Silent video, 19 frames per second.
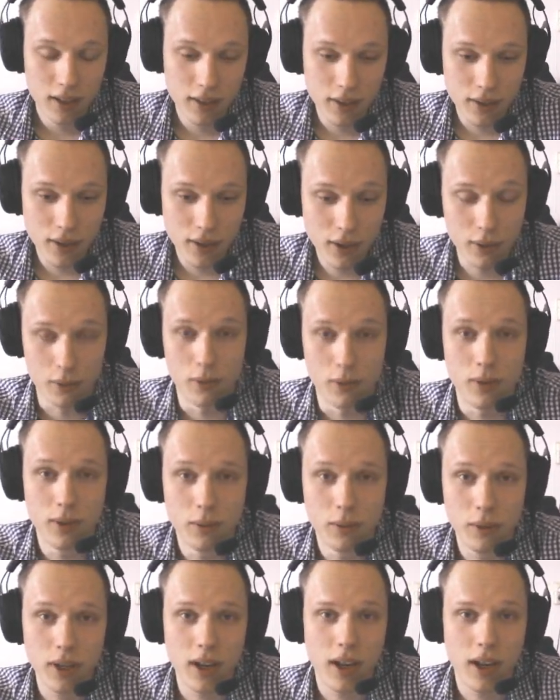No.
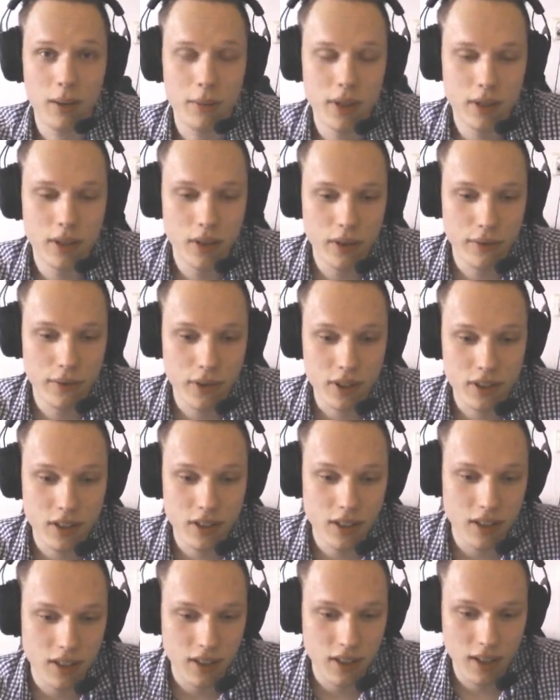Well, I'm in
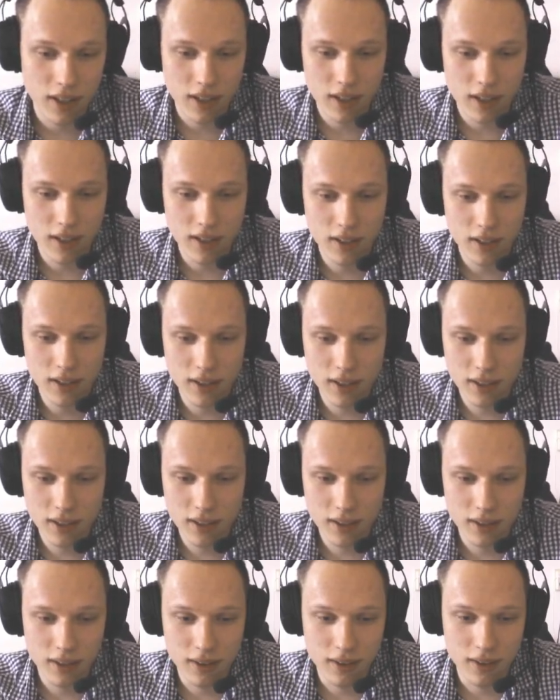university
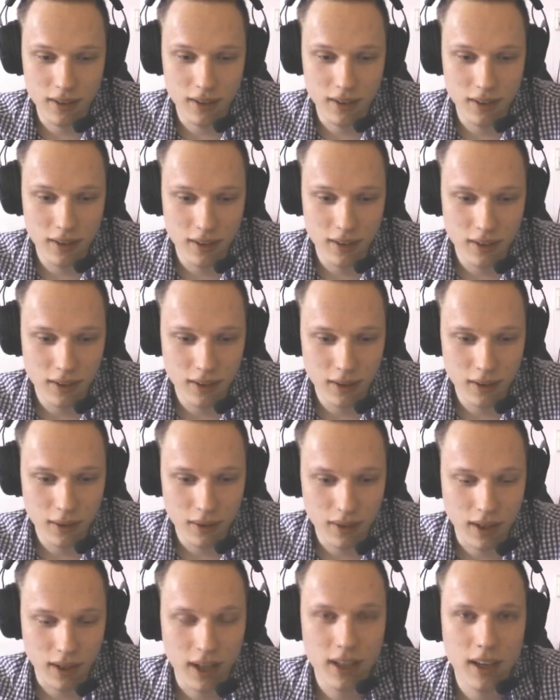and
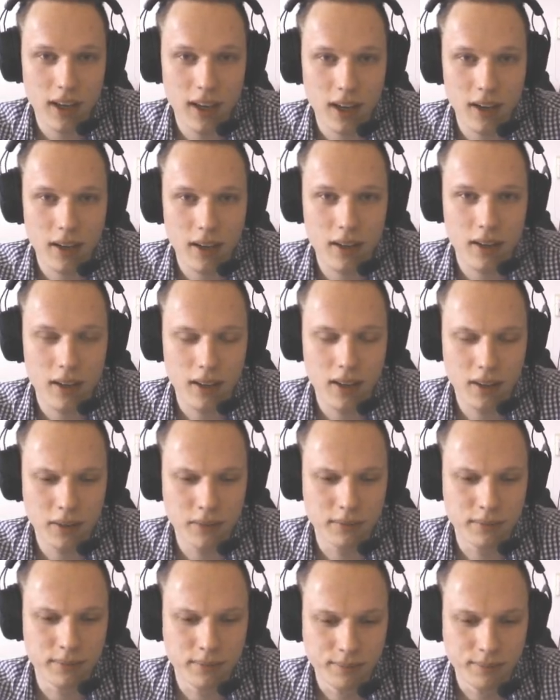kind of like um,
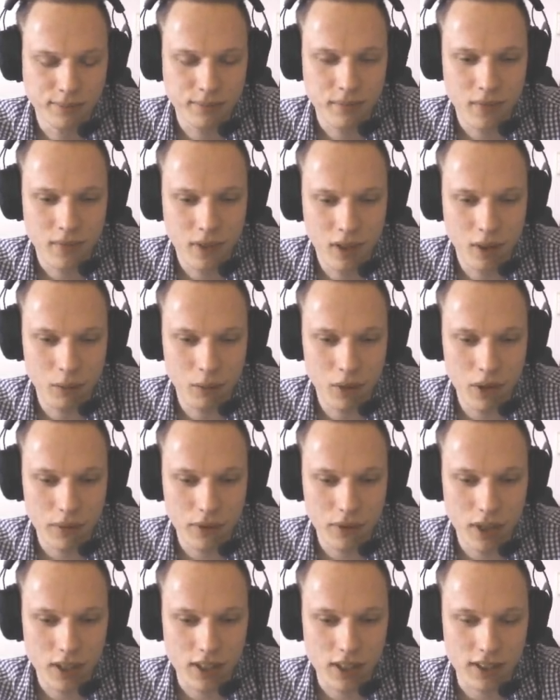World of
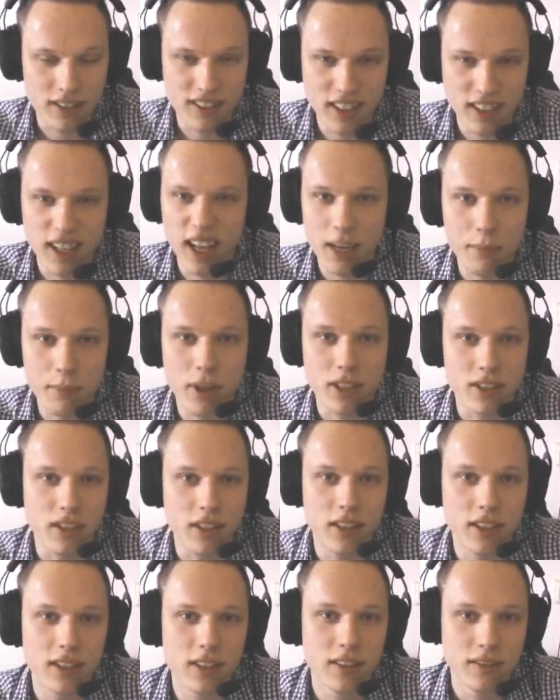Tanks has delayed my
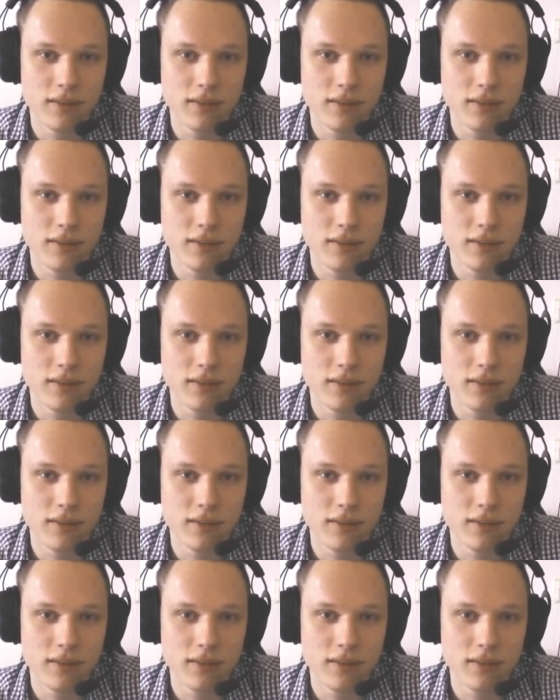study.